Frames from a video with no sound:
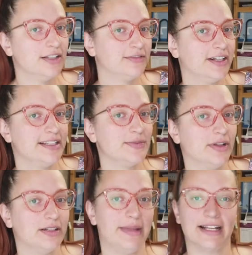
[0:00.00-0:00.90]
Hello friends,
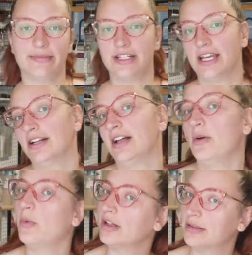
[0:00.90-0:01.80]
welcome back to my channel
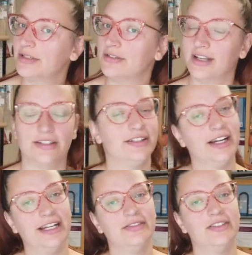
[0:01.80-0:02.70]
and welcome to another
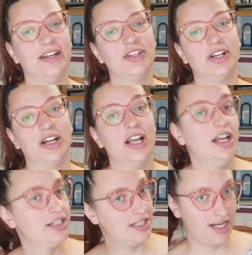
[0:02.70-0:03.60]
creative adventure.
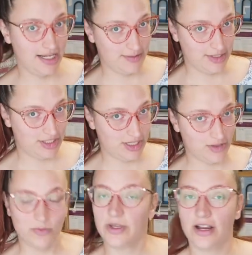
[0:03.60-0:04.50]
Today's
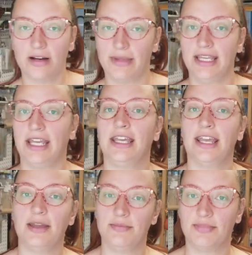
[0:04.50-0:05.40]
mission, we are
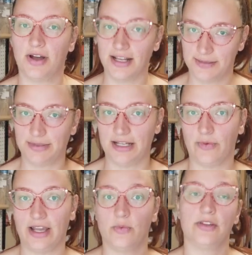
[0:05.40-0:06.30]
making a
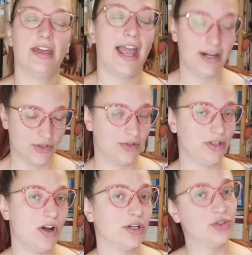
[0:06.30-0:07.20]
cosplay wig with extra
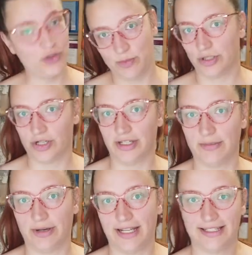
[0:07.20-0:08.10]
long and super
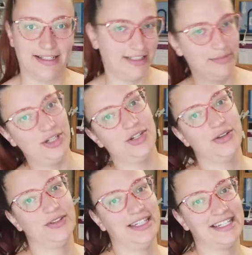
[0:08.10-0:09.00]
chunky braids. Let me
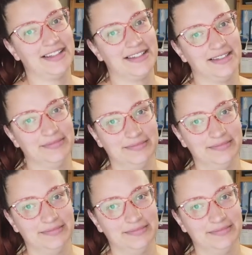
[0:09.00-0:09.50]
show you the details.